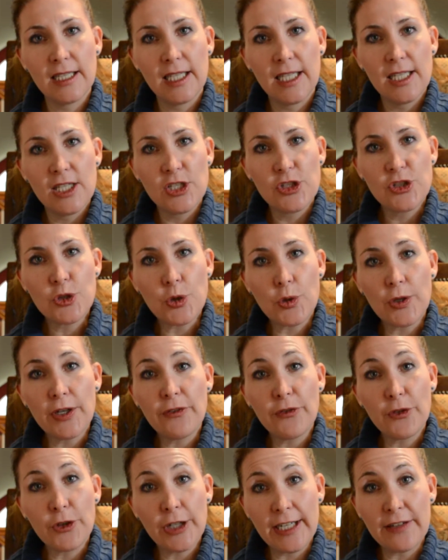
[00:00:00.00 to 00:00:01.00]
Story
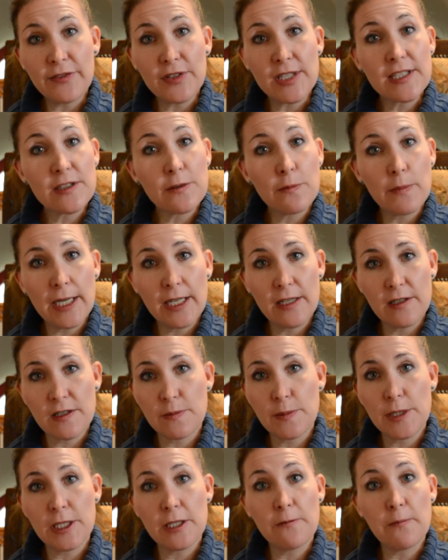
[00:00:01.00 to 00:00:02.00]
of forgiveness of my
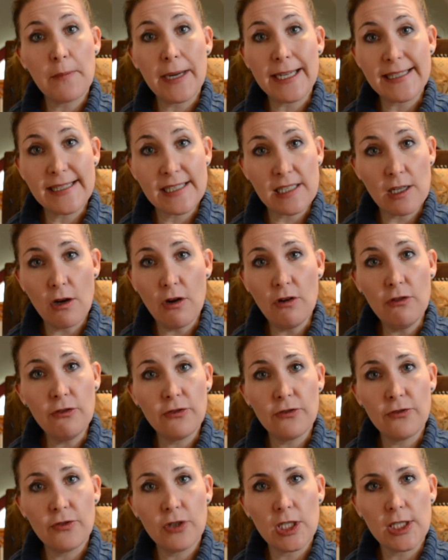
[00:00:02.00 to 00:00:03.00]
husband, of
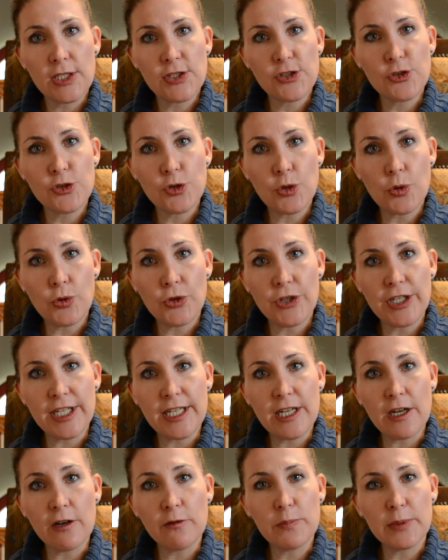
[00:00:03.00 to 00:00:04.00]
myself, a
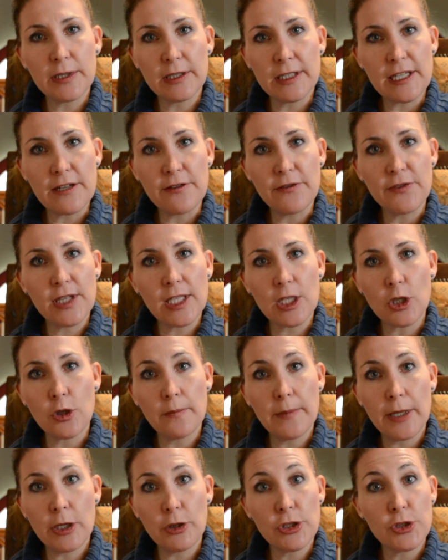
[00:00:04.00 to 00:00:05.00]
story of belief that our
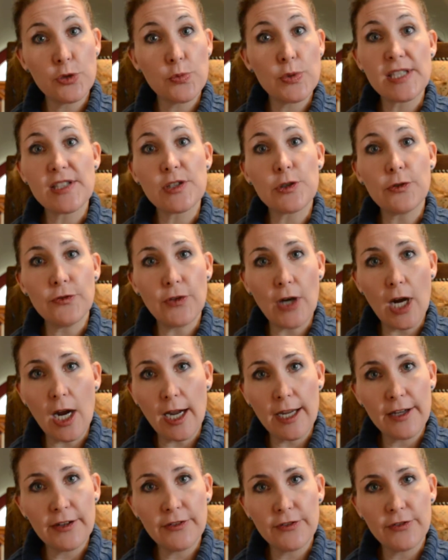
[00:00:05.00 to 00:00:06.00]
marriage would
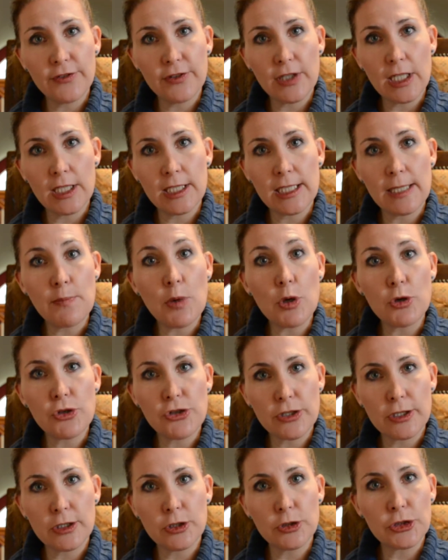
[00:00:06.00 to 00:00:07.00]
survive, an
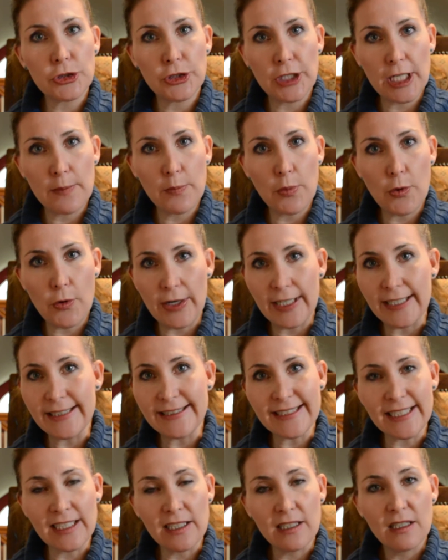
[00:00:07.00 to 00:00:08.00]
emotional turning
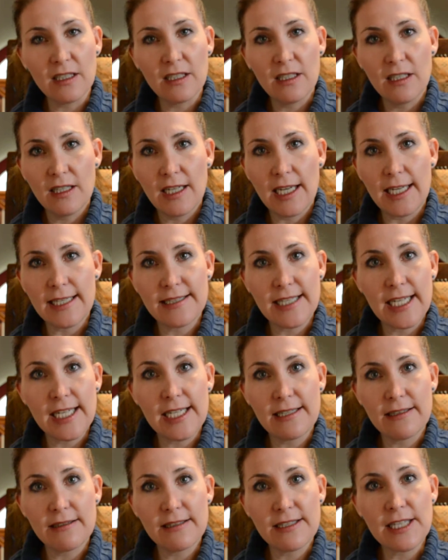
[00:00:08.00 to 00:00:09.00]
point, as
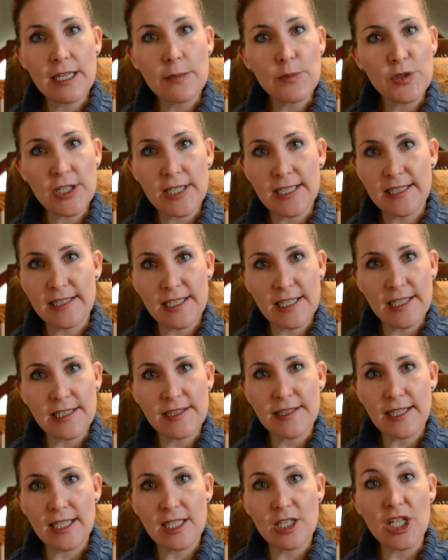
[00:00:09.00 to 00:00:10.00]
they seem to
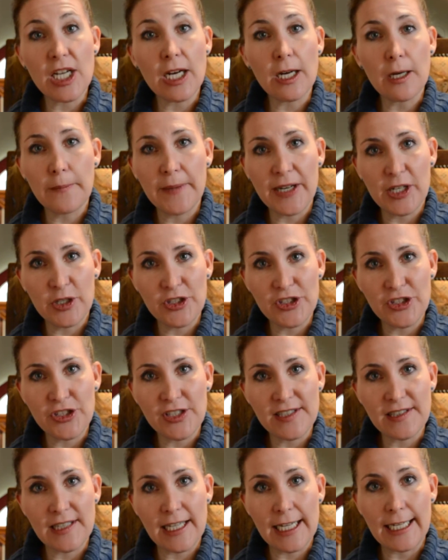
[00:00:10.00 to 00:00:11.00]
exist in young
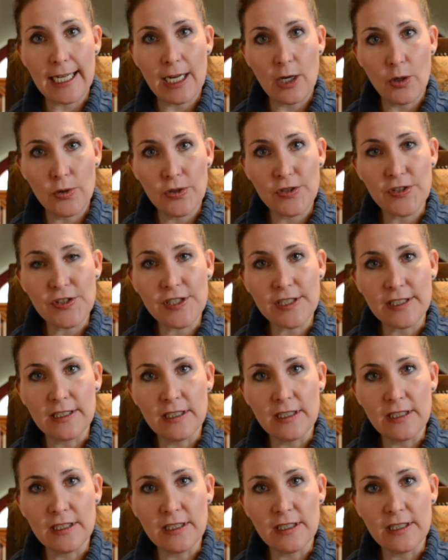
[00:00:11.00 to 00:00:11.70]
marriages like ours,